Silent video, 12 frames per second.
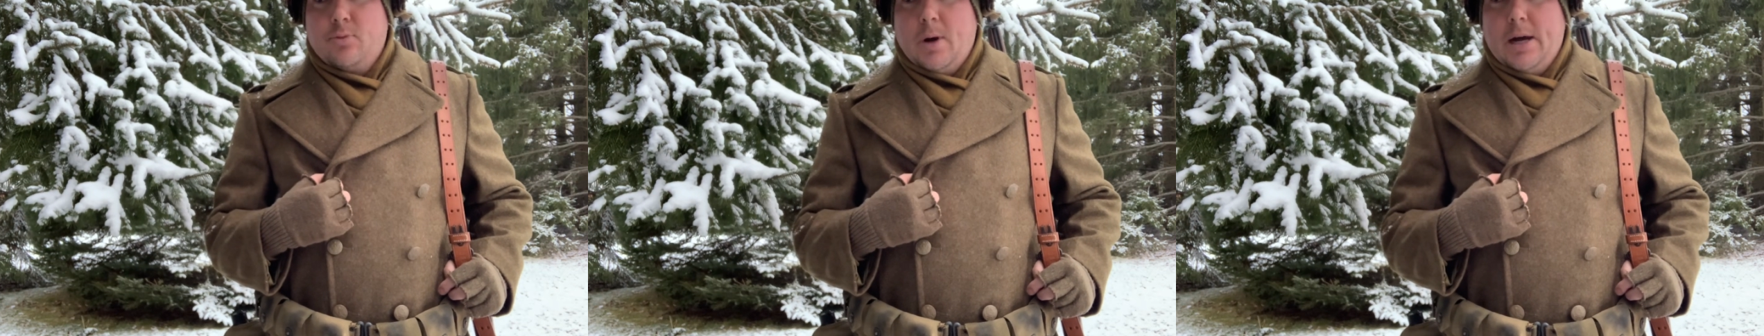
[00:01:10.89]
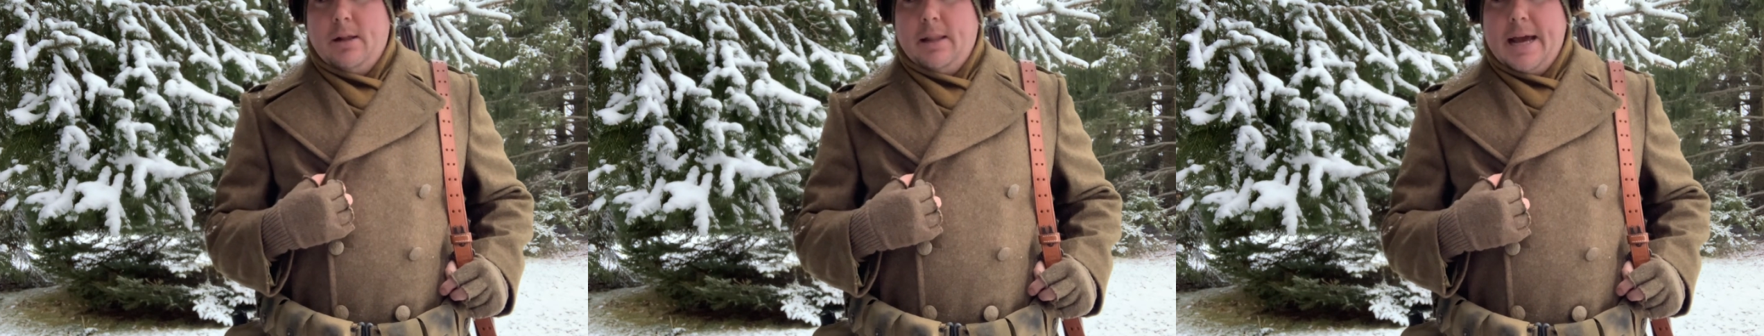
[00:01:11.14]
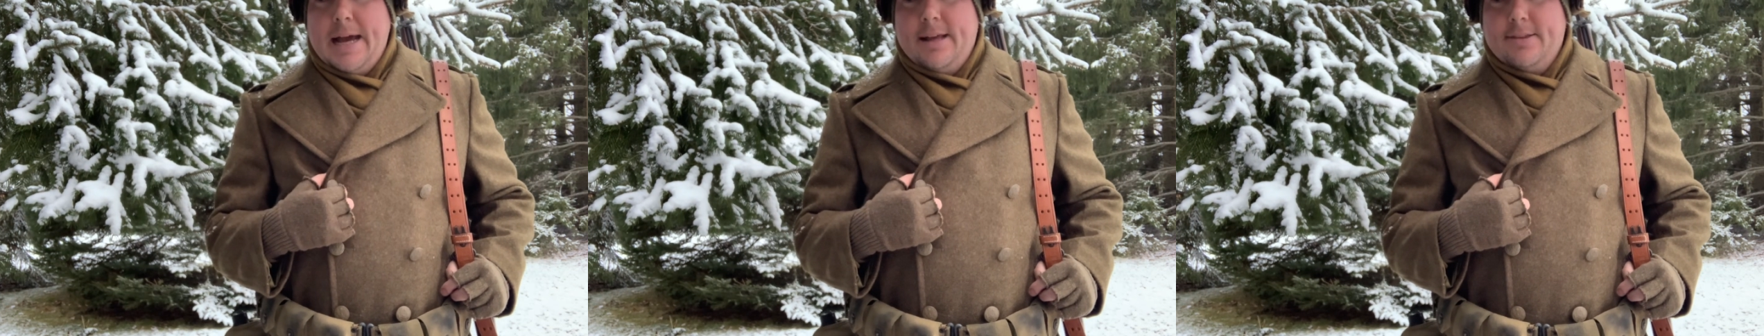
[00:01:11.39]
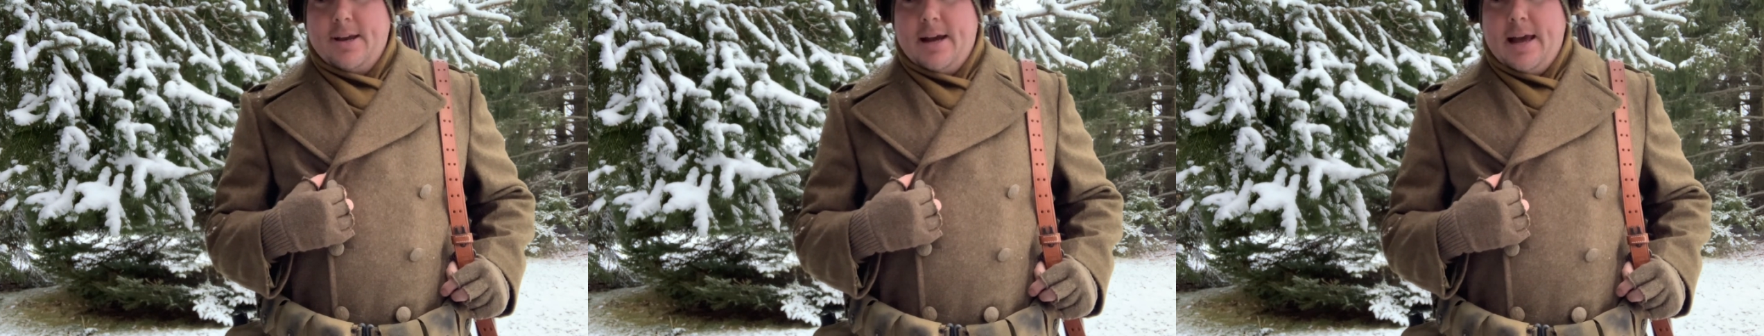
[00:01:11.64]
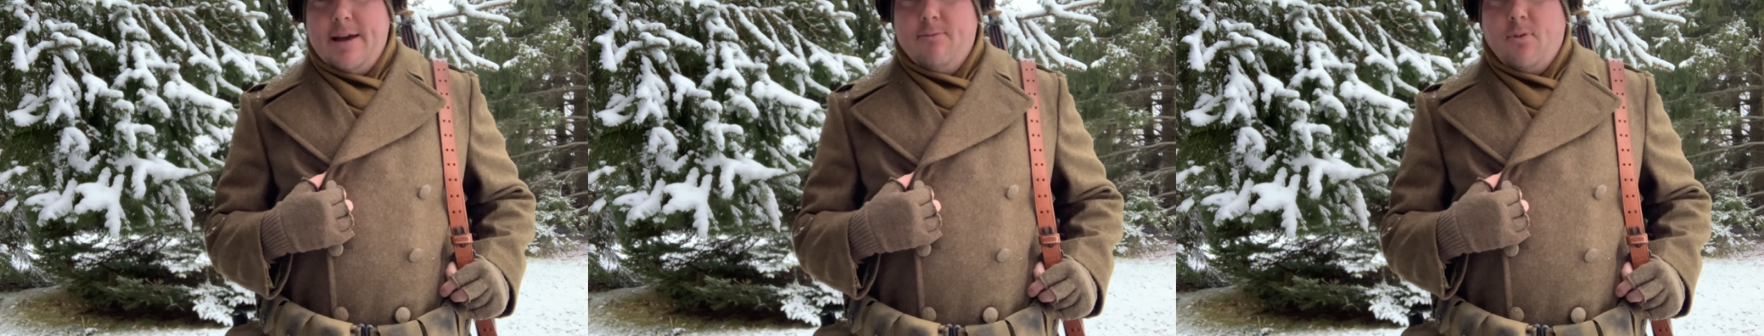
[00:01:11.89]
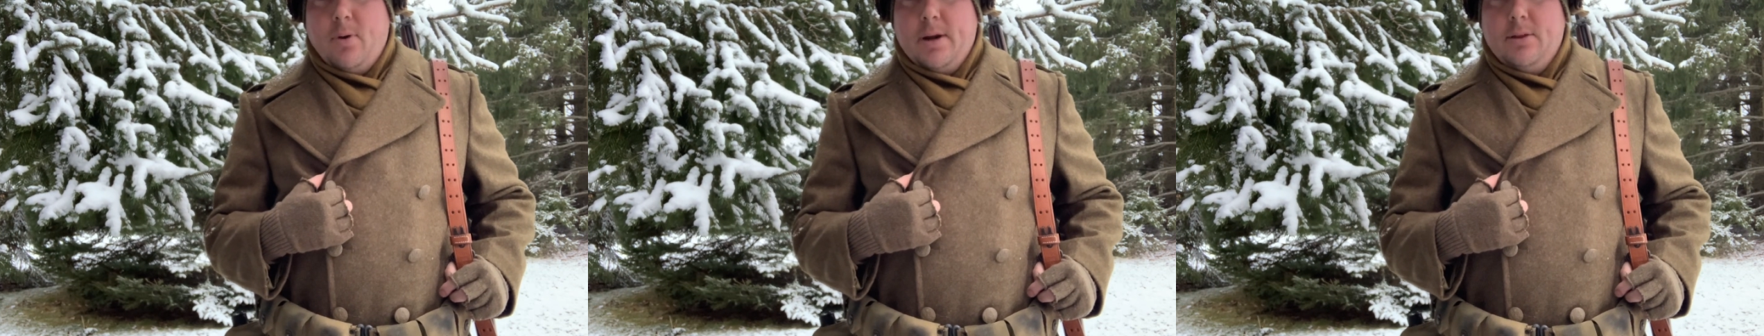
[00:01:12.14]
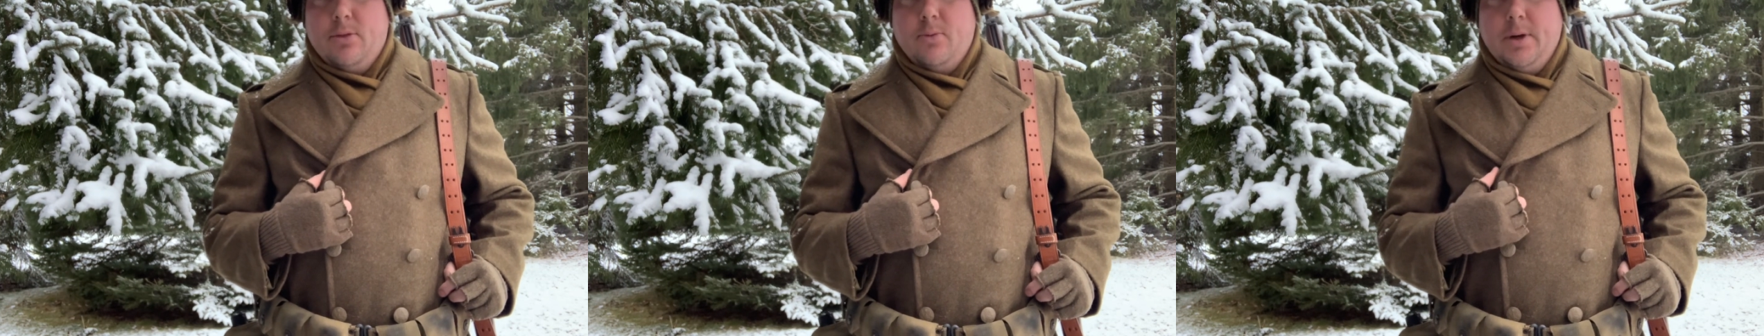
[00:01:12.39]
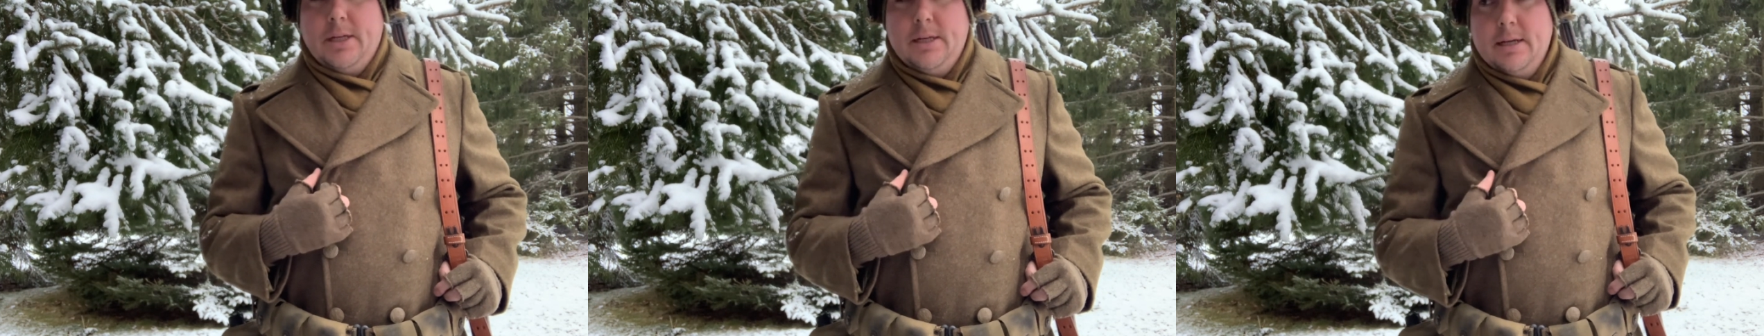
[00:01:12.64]
well as
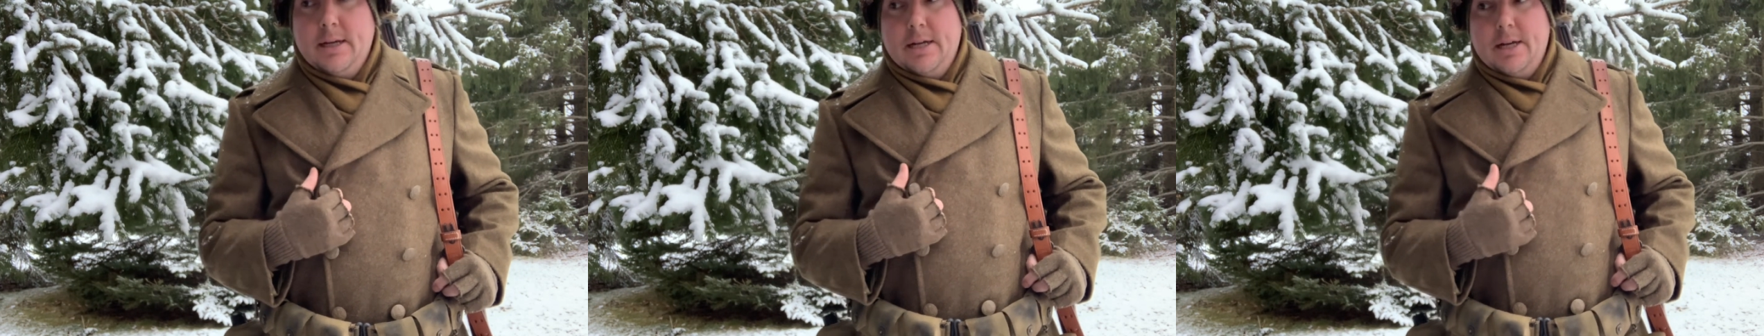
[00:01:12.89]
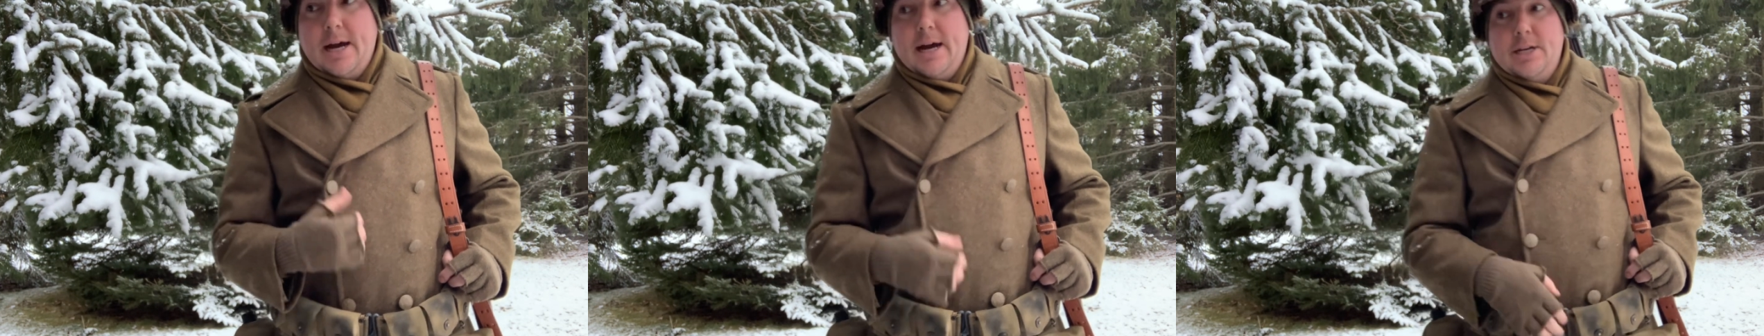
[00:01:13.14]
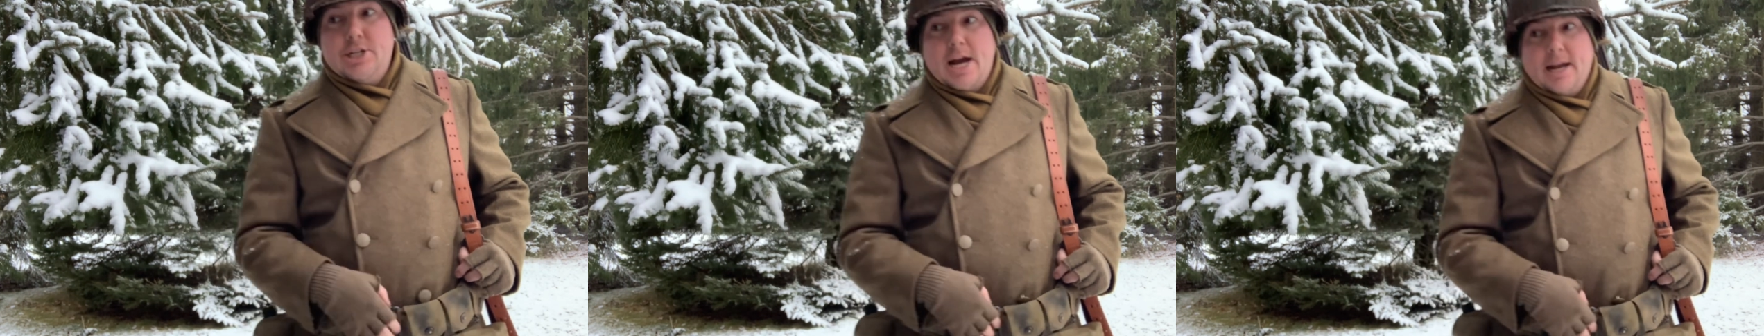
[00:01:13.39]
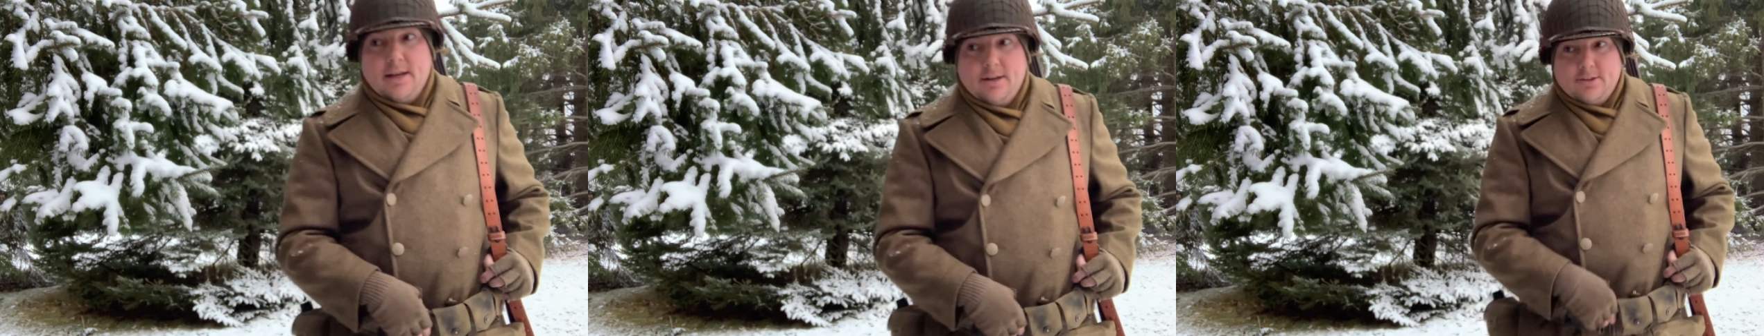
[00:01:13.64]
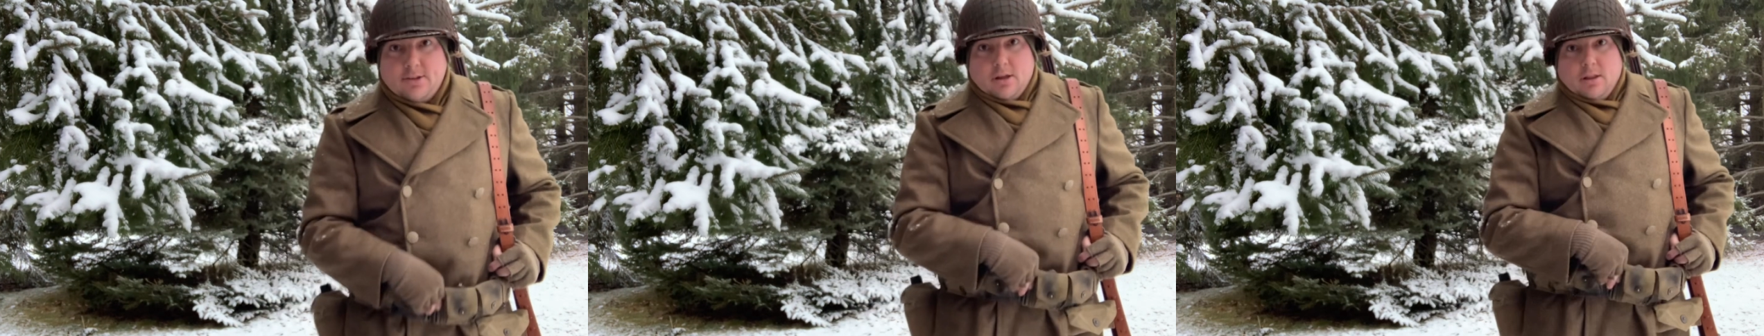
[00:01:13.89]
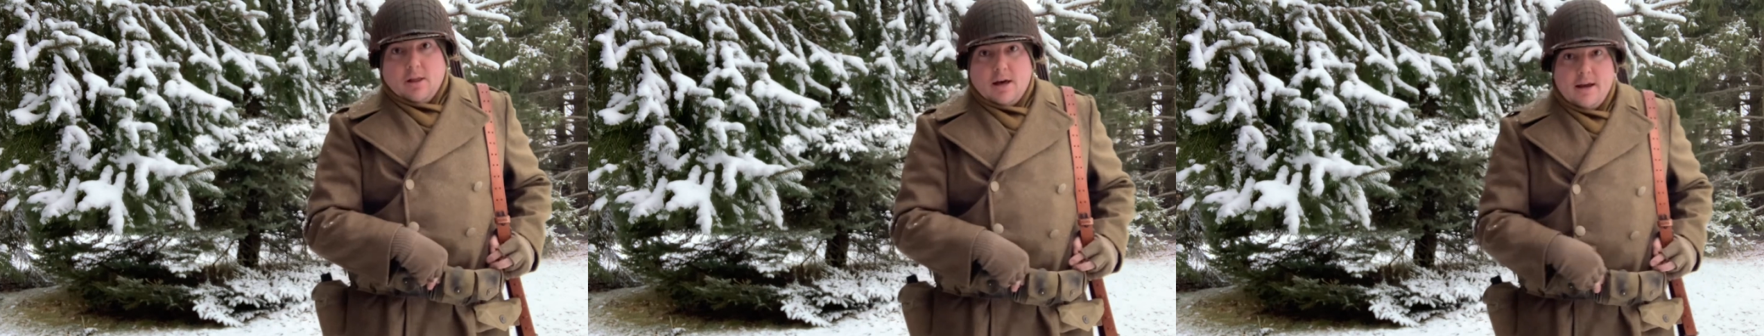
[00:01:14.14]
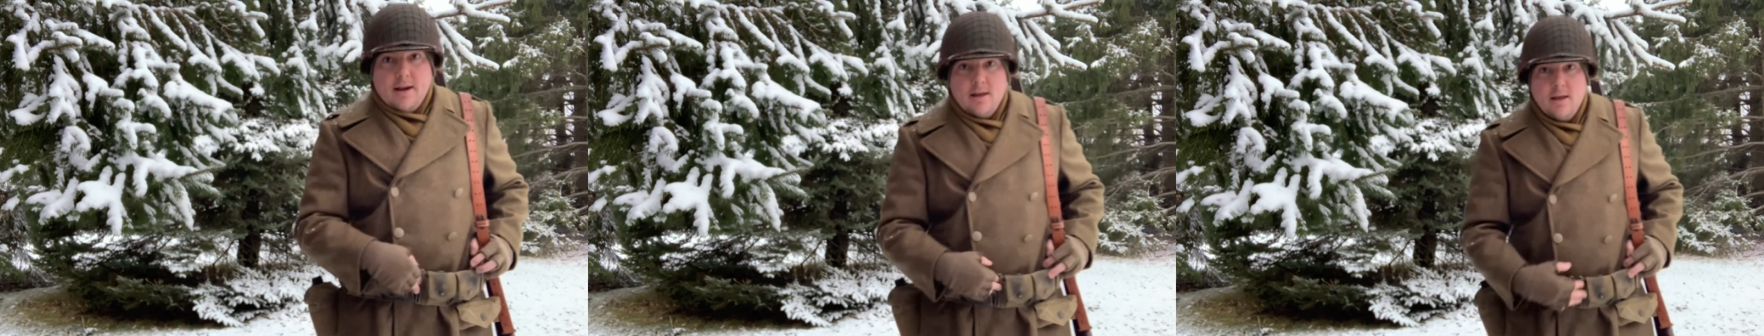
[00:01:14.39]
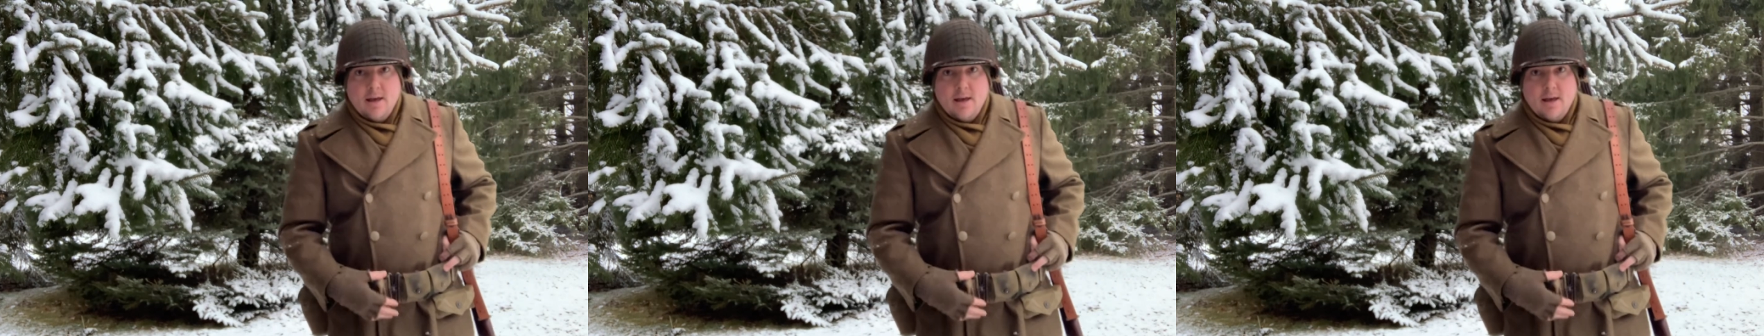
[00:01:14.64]
M43 jackets a lot.